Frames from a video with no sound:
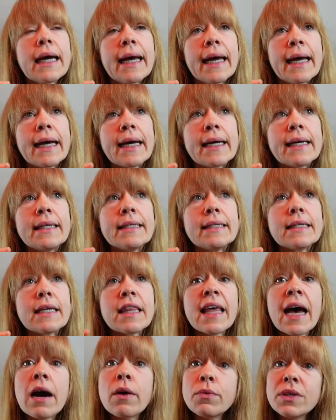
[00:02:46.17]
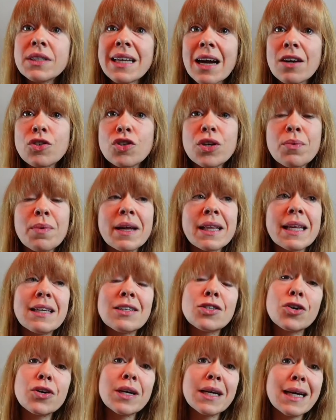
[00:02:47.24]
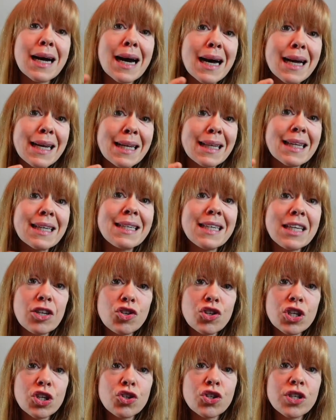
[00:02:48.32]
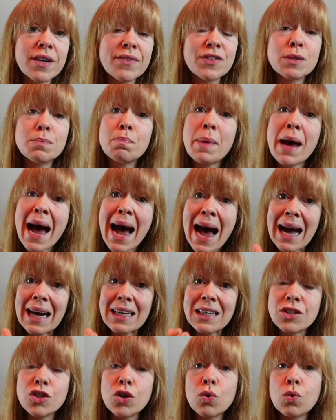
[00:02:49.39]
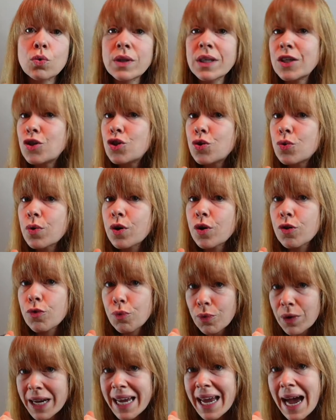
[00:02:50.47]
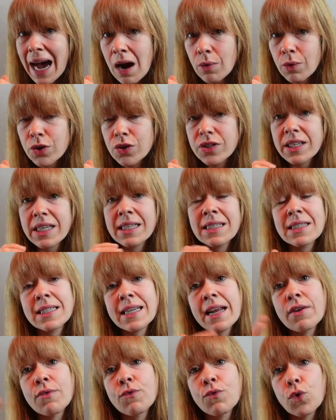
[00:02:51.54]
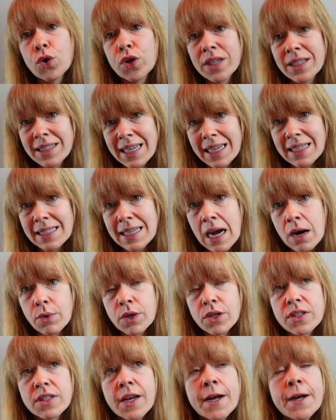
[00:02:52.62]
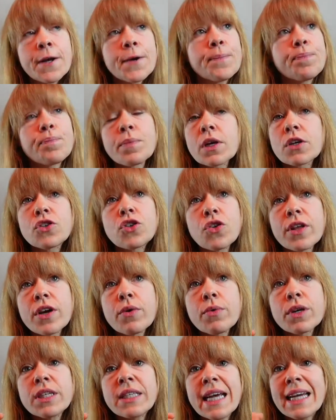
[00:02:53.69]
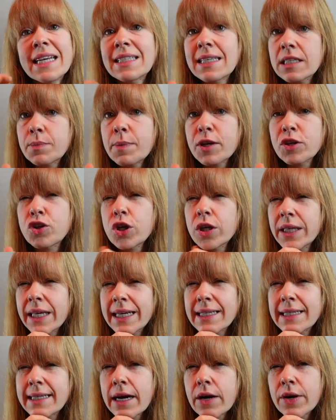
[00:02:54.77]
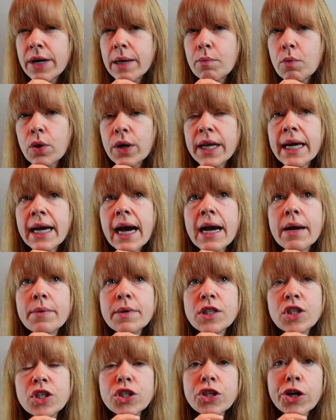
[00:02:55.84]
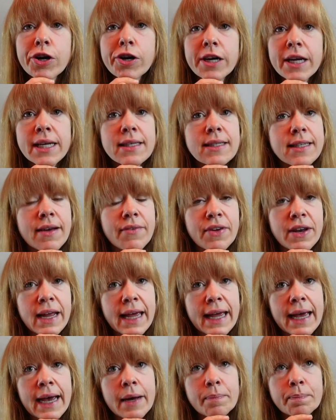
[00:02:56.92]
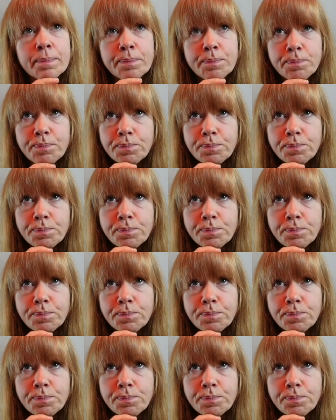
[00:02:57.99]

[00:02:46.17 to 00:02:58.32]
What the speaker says: And that was actually when they started cutting the teaching shifts back to only 2 or 3 hours instead of 4 to 6 hours. So there were days, especially on like a Saturday morning, I would start at 7 a.m.